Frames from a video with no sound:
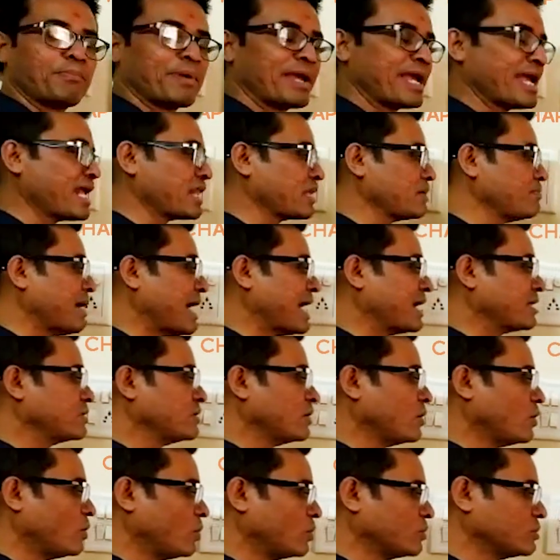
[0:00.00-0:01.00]
paid by
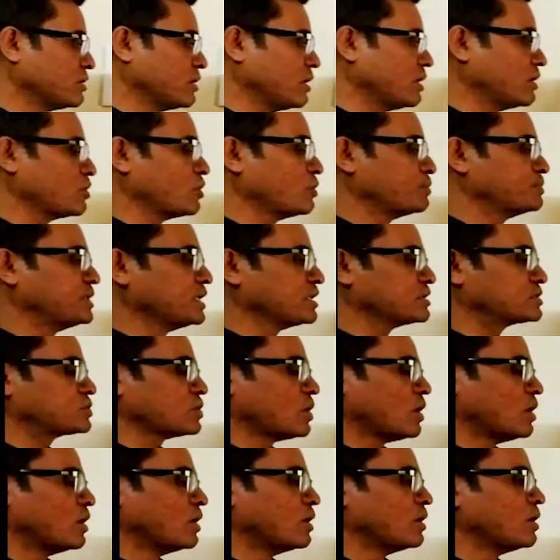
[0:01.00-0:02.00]
the owner of the
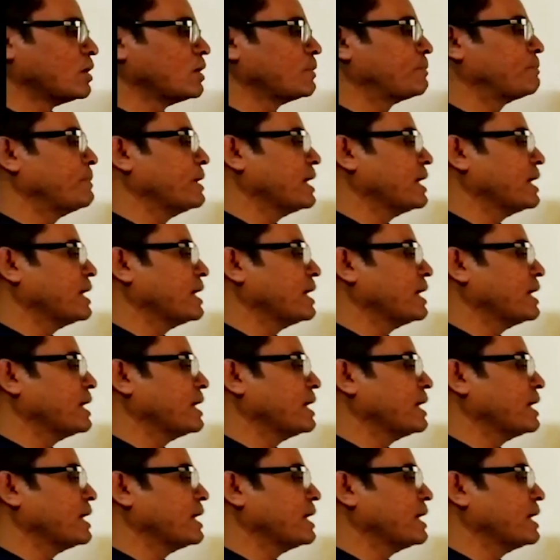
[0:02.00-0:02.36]
shop